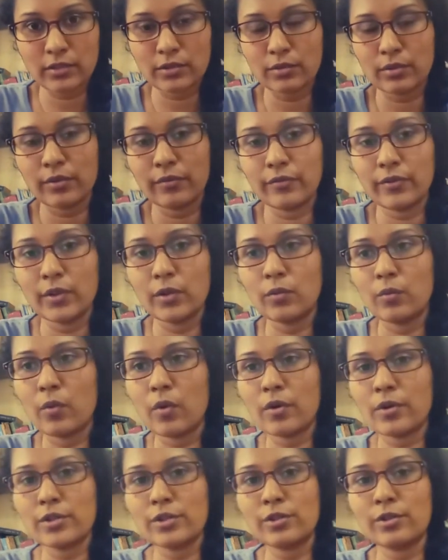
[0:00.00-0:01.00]
So if you
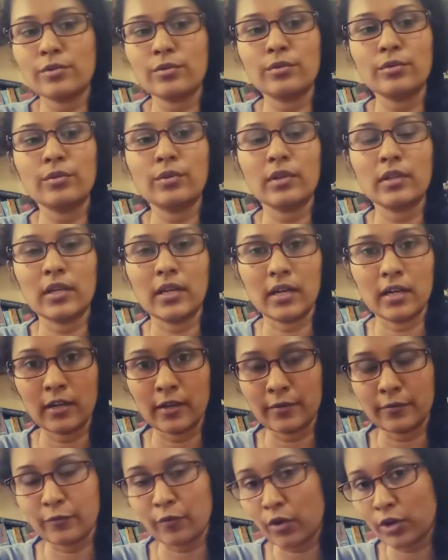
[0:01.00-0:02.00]
want
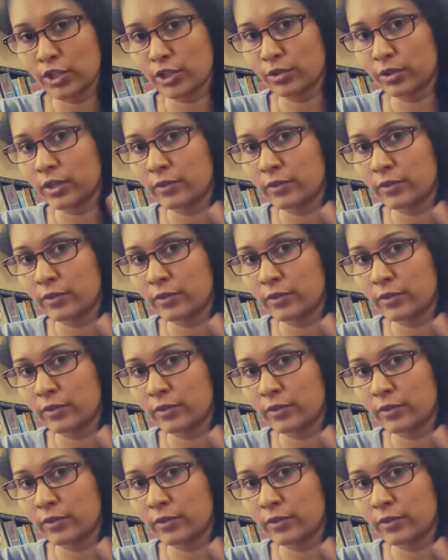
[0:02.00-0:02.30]
your